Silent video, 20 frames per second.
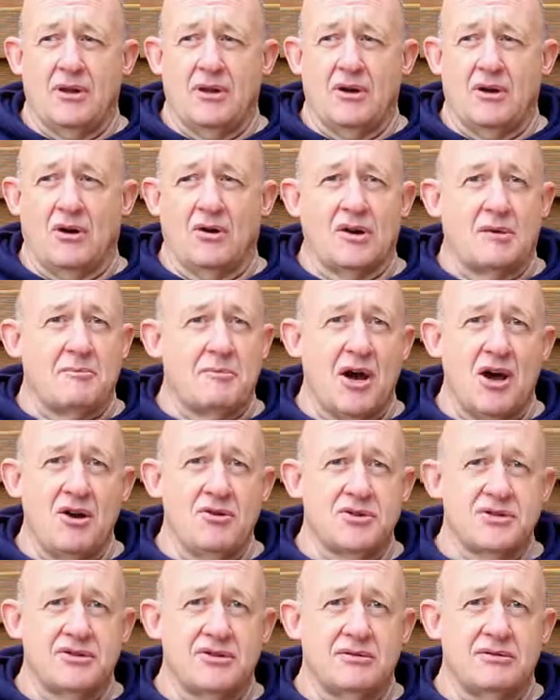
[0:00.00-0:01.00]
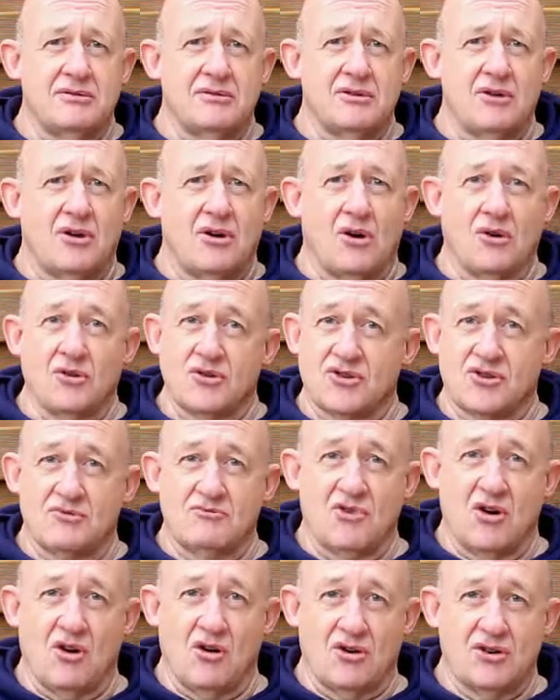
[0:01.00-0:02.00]
on a post, on some
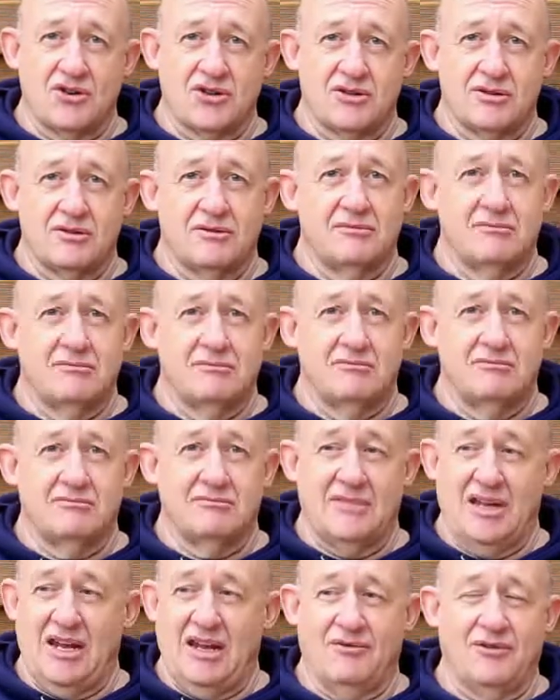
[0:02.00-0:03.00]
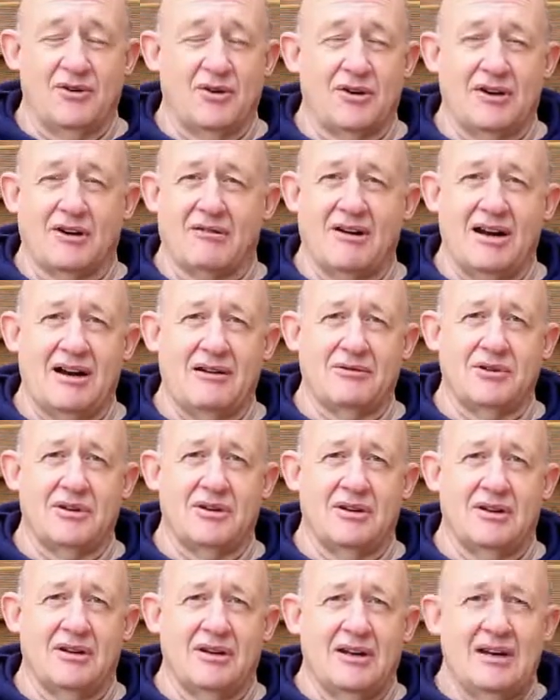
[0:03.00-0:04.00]
rocks, even on the ground.
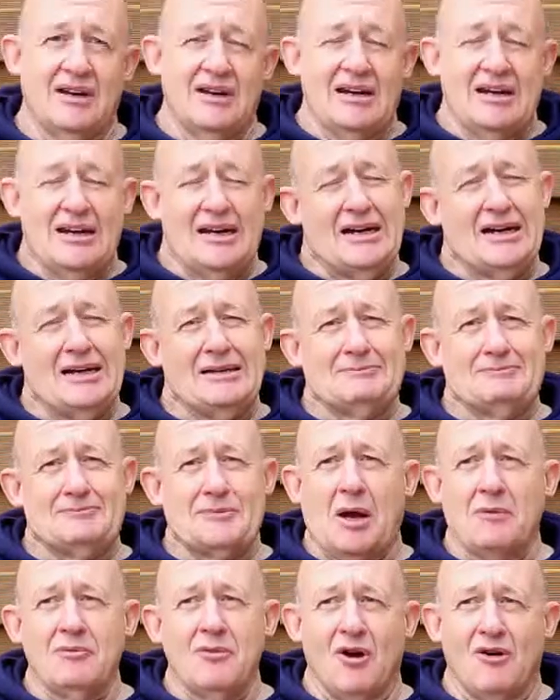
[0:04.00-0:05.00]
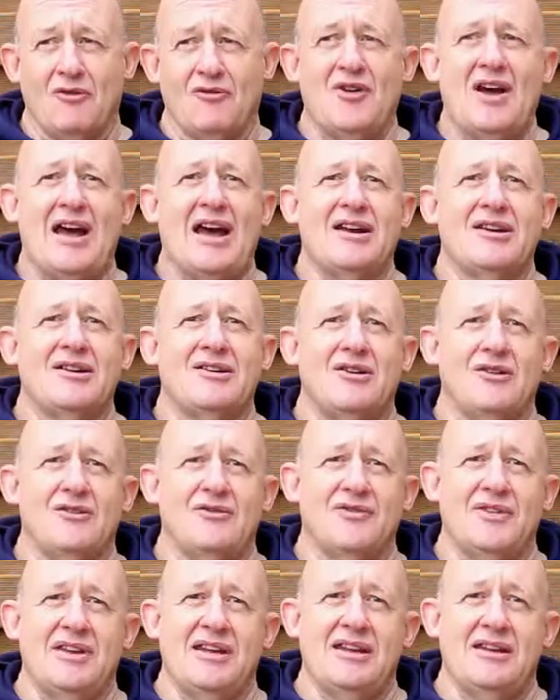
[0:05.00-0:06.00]
I'm not a fan
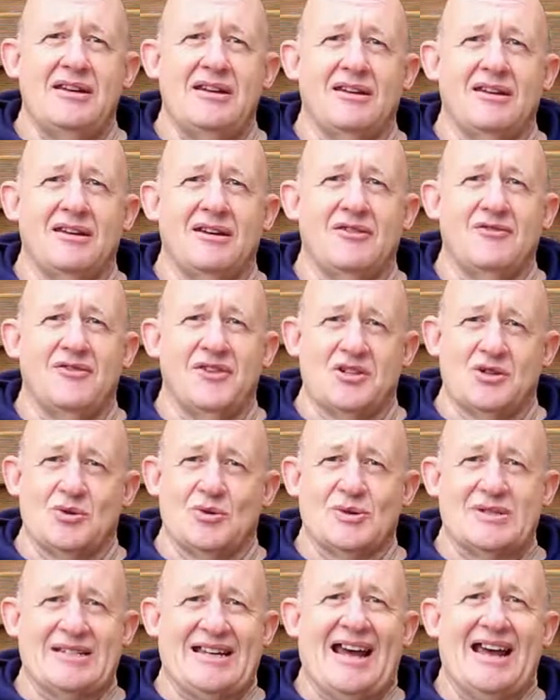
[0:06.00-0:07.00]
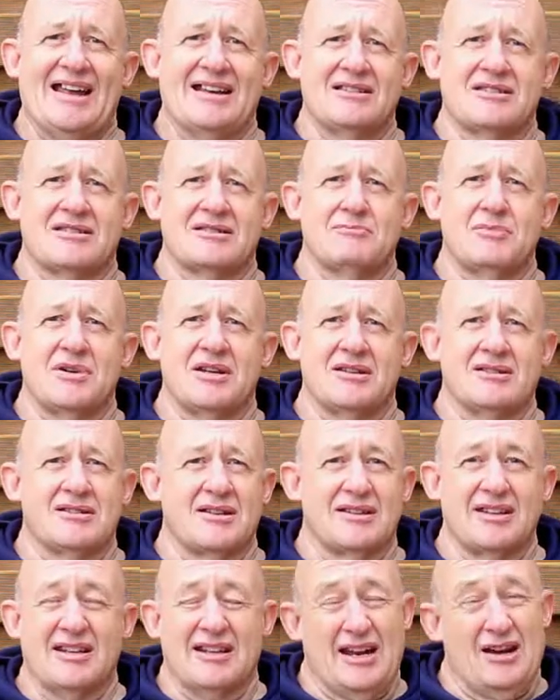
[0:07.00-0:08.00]
of the official stands because
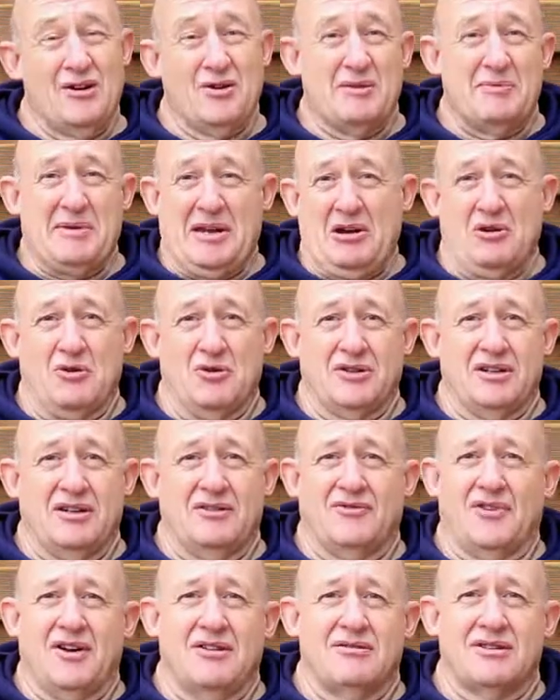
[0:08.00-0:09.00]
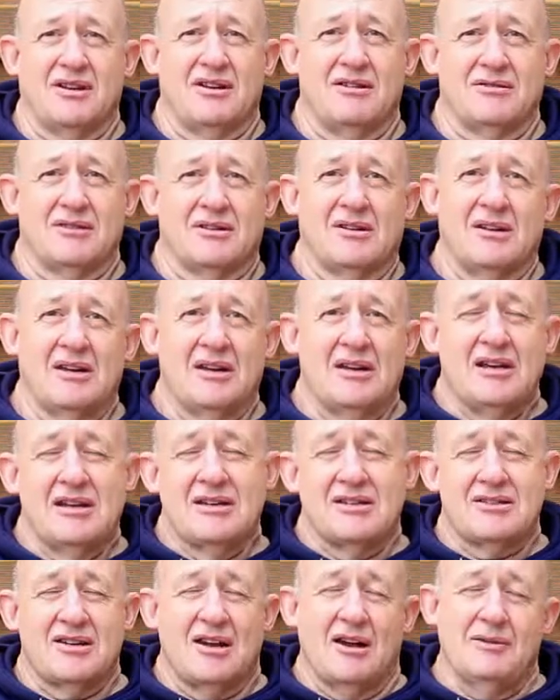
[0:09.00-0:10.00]
I think they look a bit odd in photos,
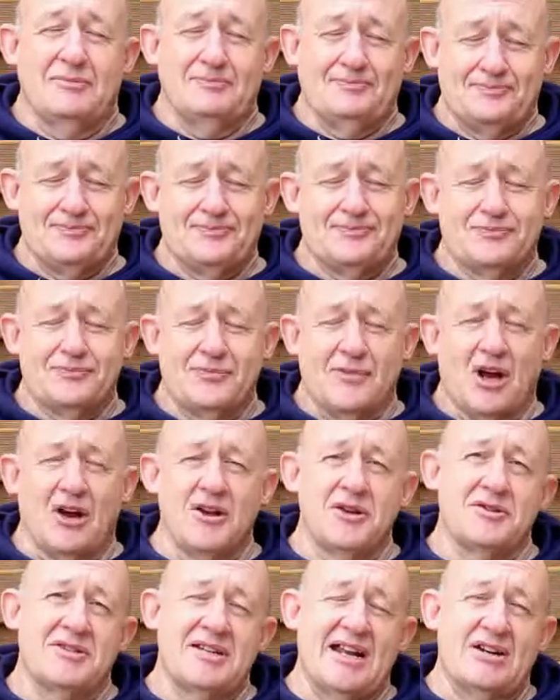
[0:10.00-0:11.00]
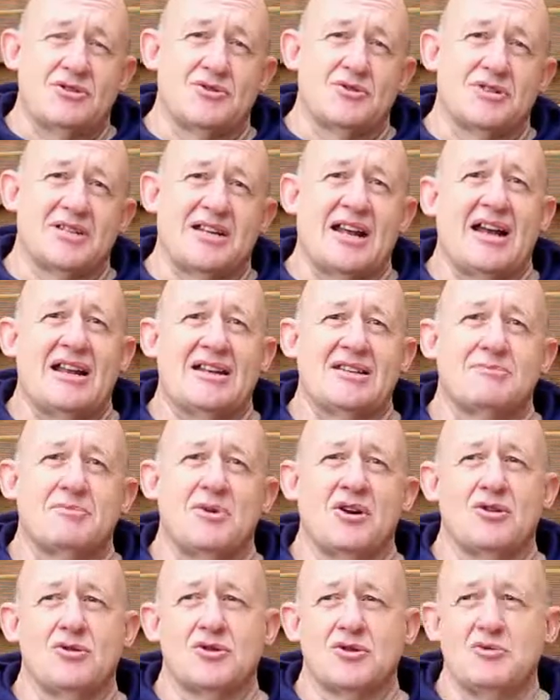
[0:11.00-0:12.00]
so I use natural stands, but
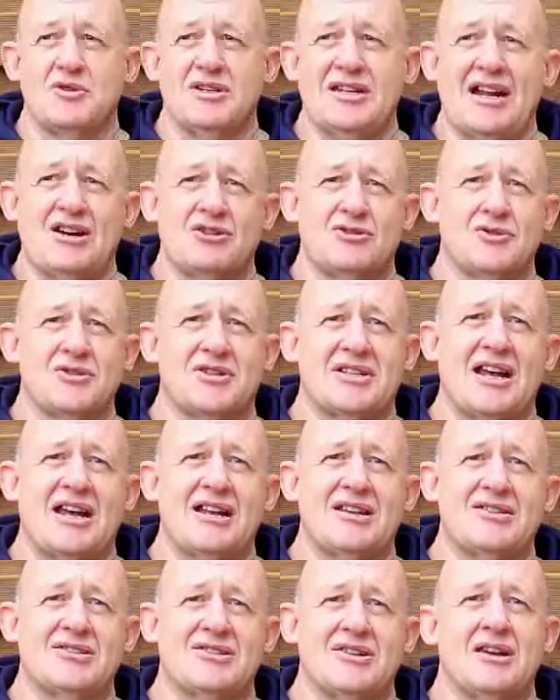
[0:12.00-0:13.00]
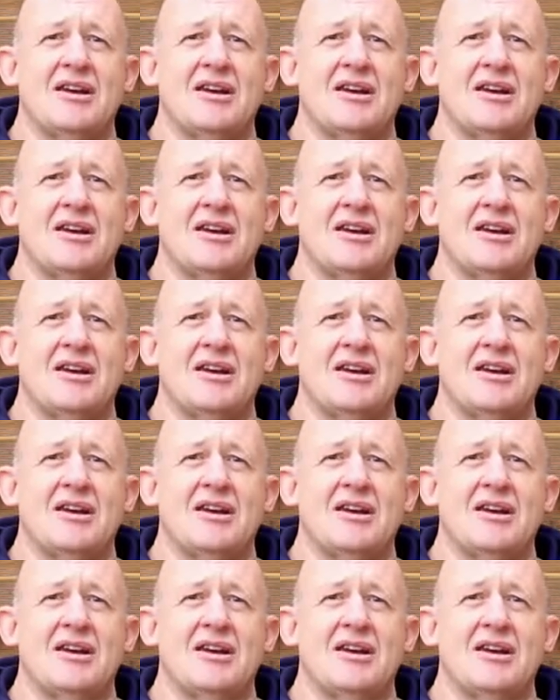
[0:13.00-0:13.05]
of course with natural stands